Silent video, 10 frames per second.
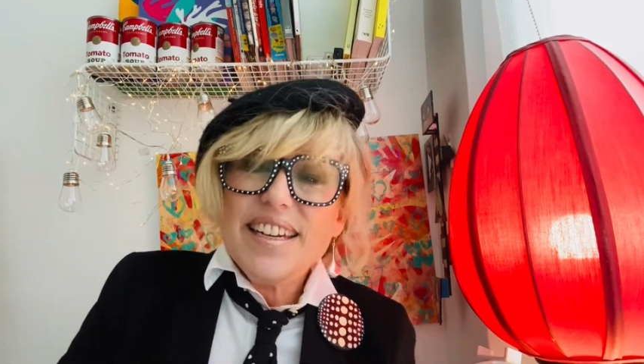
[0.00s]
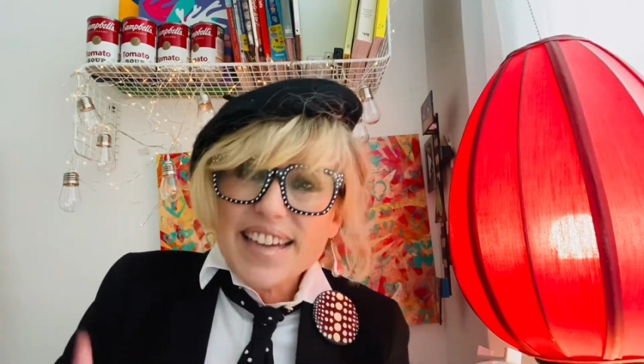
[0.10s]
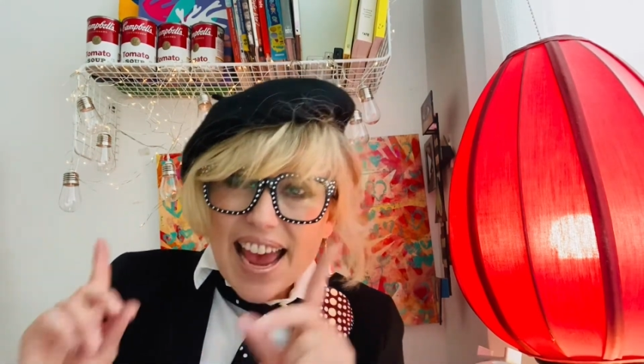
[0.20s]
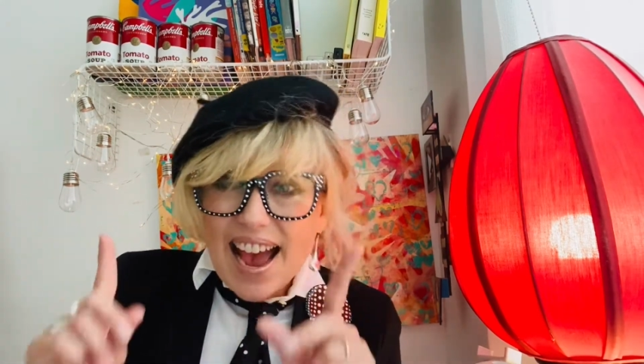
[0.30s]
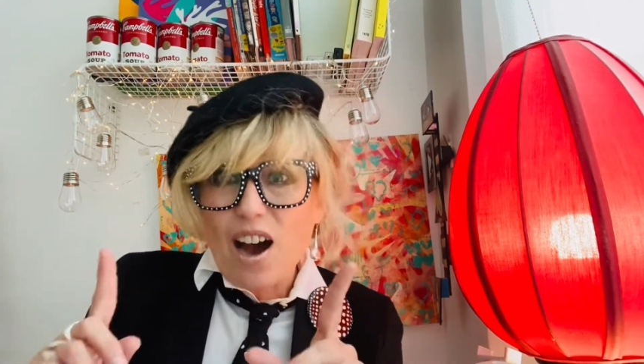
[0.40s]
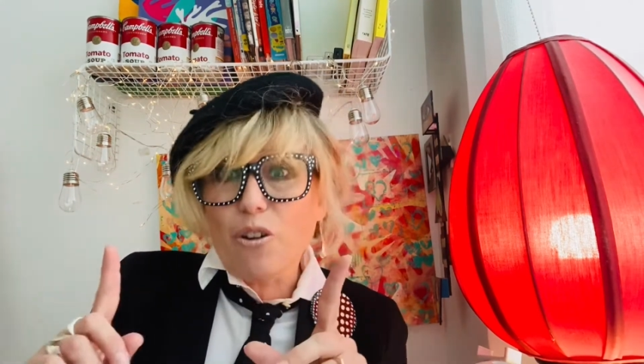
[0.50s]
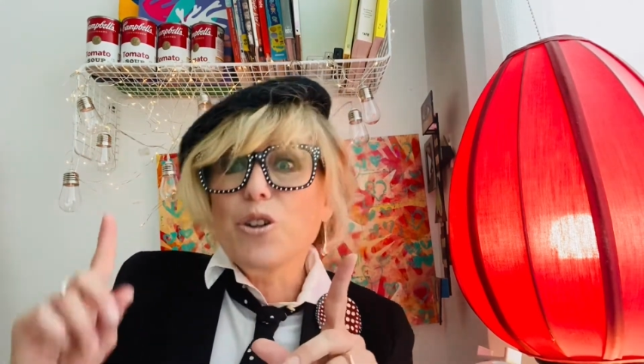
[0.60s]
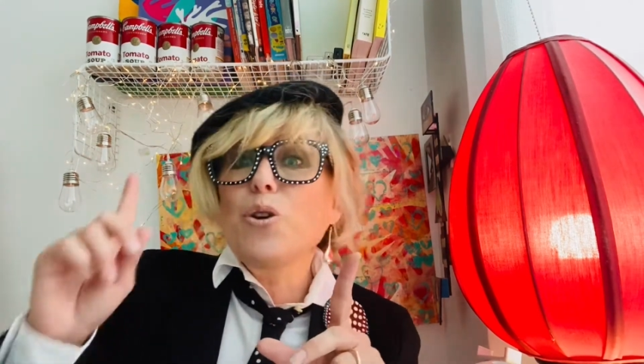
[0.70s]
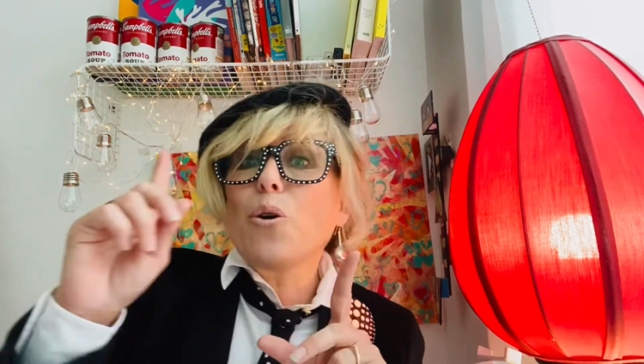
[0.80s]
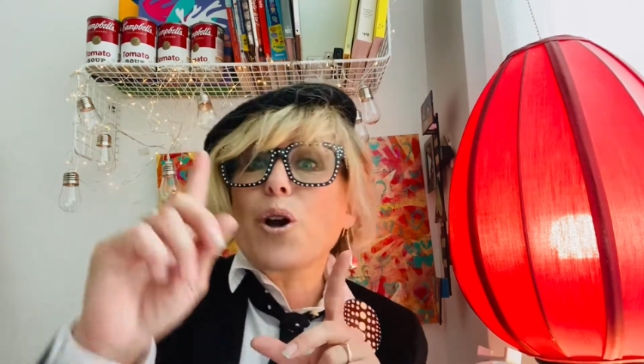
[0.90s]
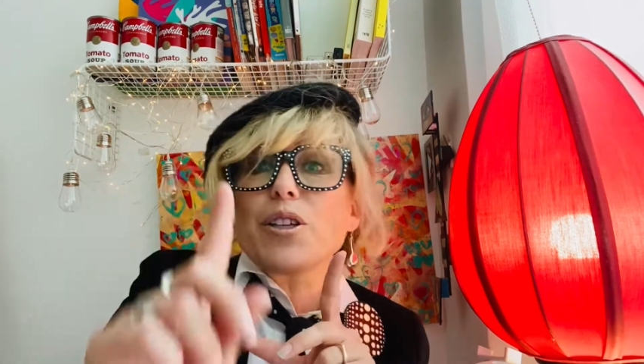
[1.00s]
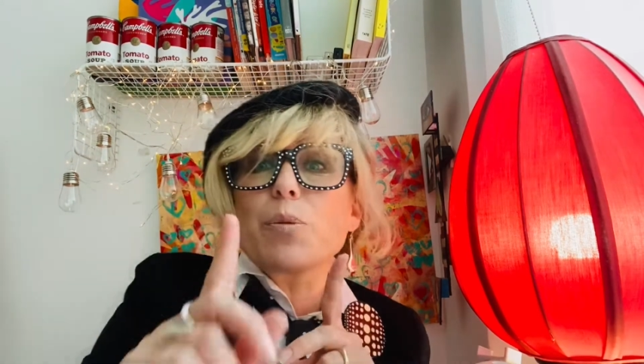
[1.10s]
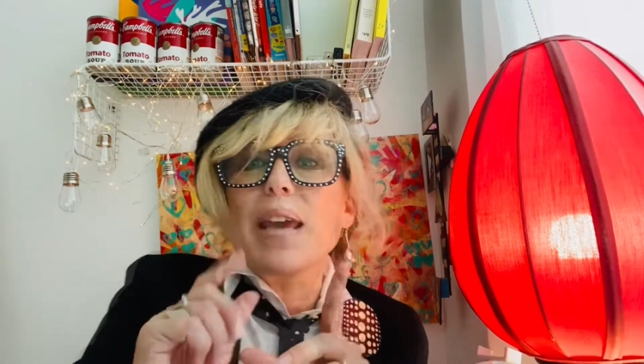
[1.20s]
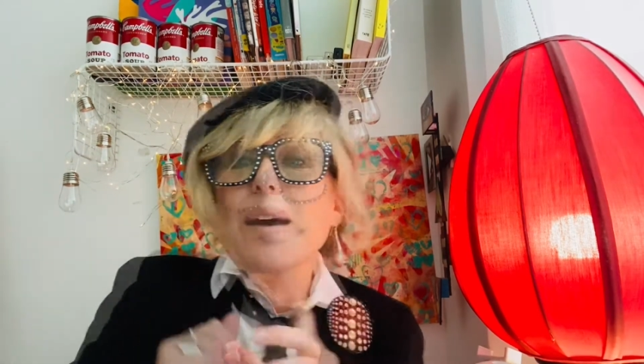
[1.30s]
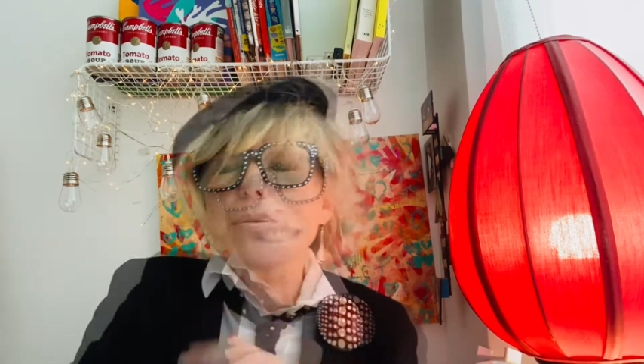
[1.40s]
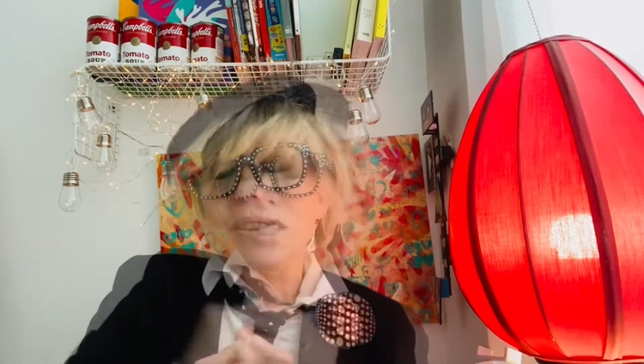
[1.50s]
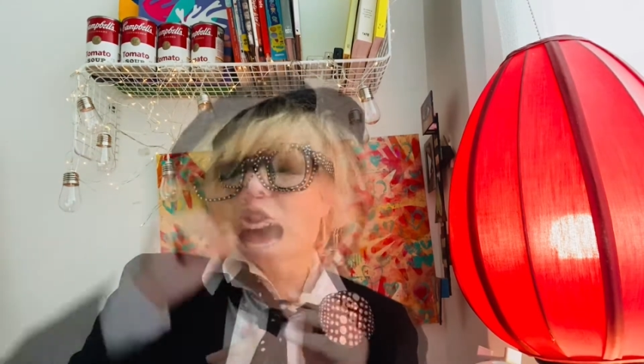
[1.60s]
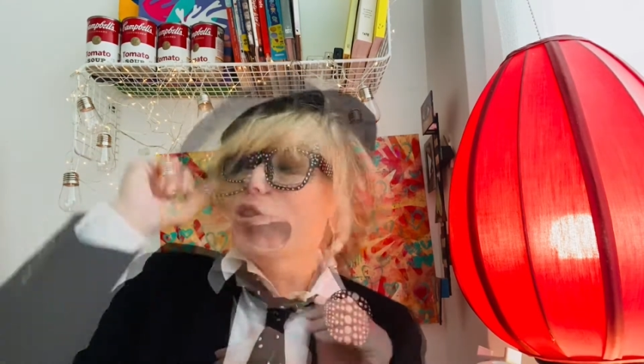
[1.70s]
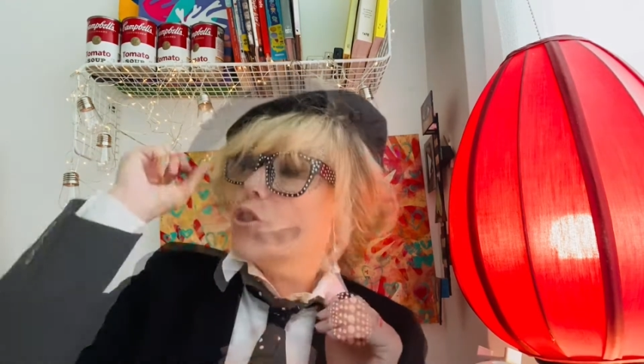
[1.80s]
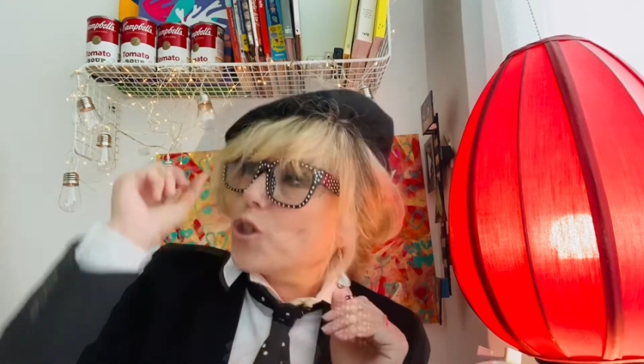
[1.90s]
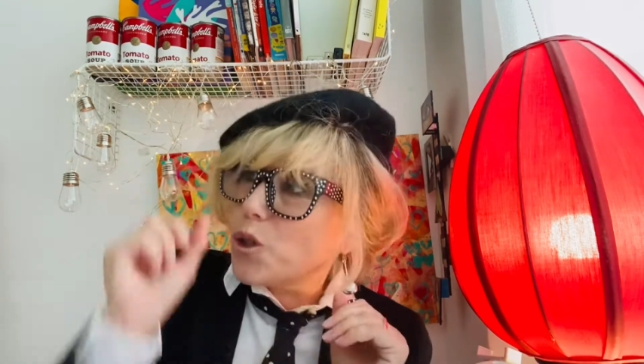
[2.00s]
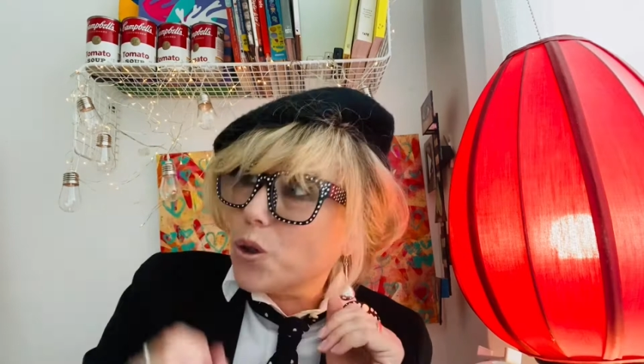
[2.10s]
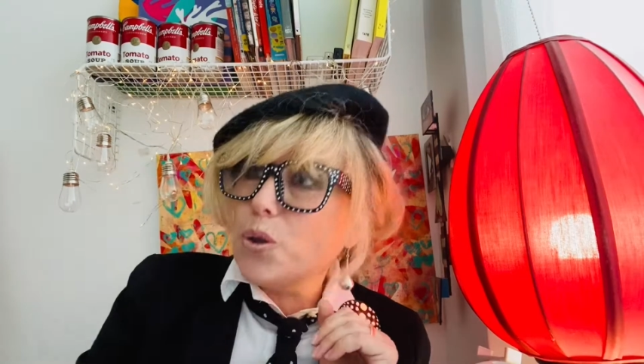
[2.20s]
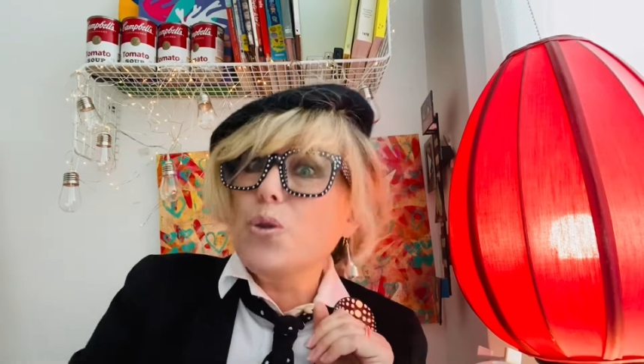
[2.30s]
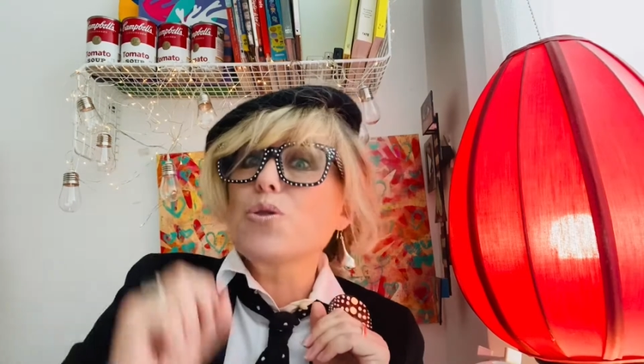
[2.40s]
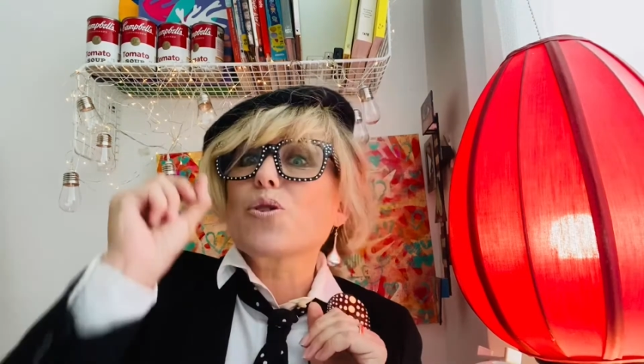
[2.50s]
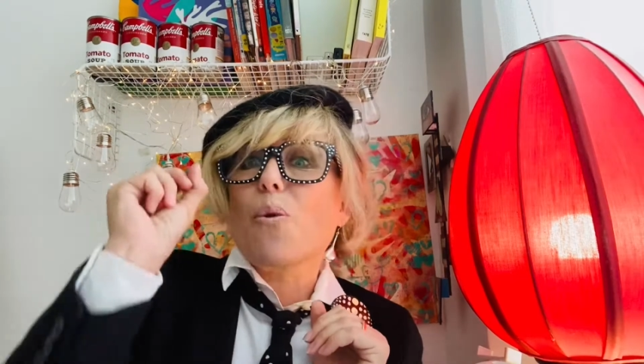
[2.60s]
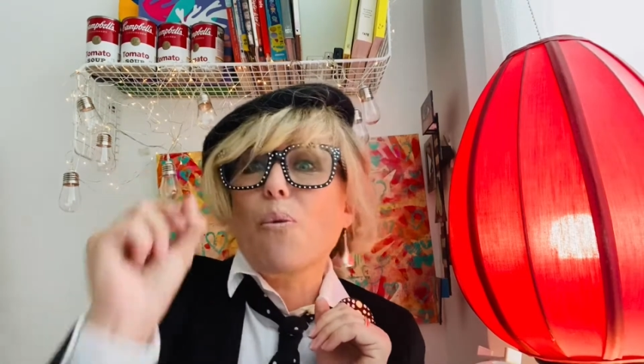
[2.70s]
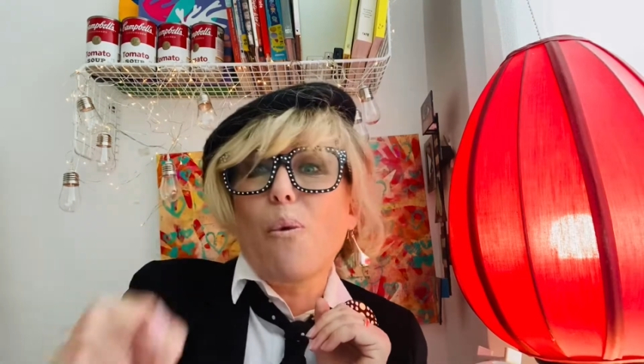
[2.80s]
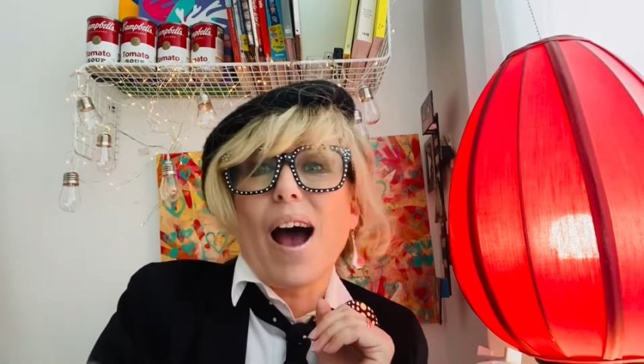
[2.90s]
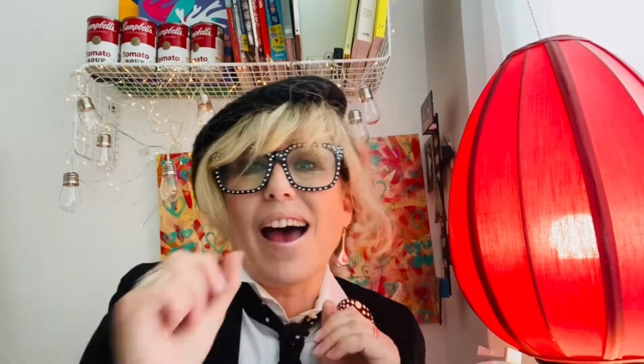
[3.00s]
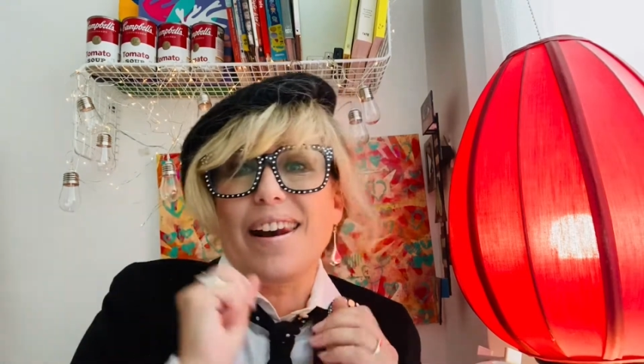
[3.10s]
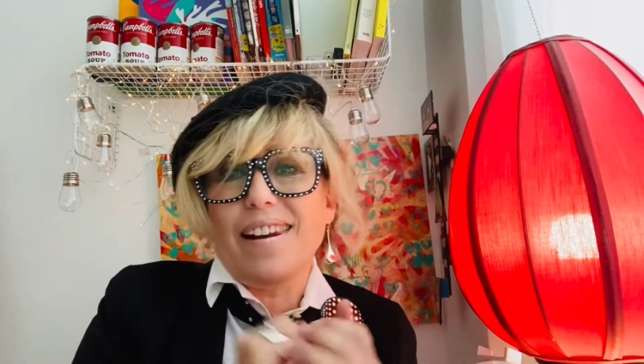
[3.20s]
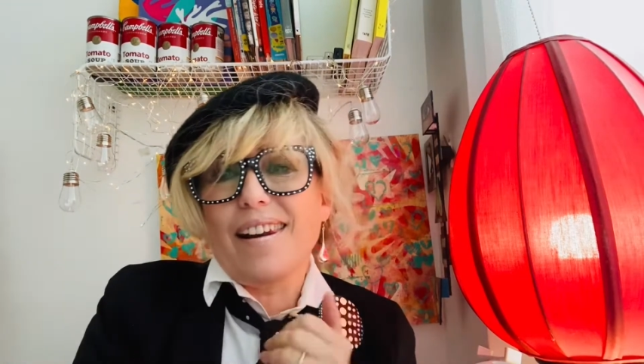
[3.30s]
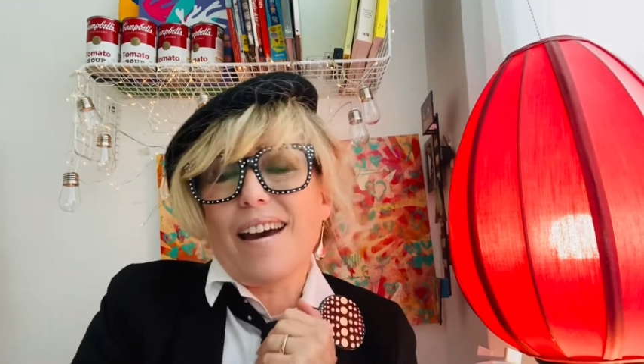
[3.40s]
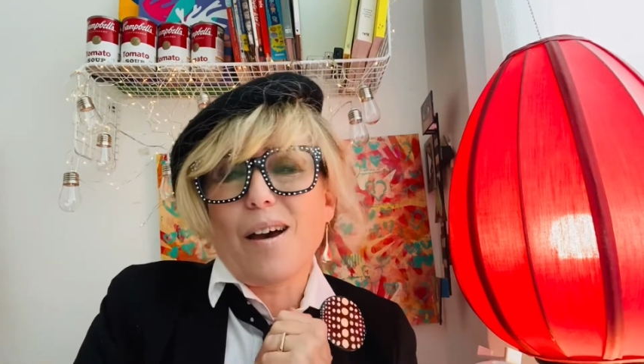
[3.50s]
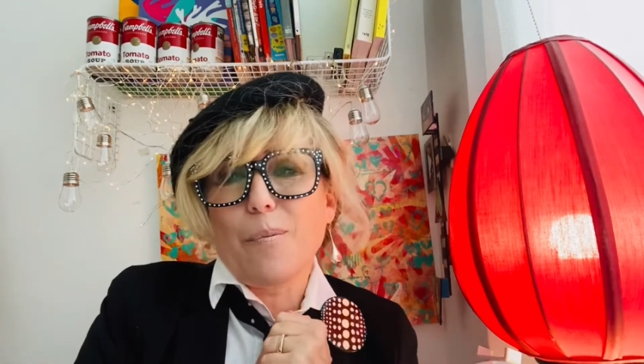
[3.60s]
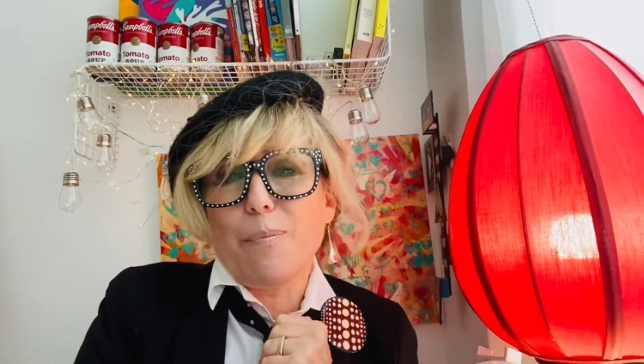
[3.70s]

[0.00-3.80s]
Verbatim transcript: Now, you're going to be able to choose one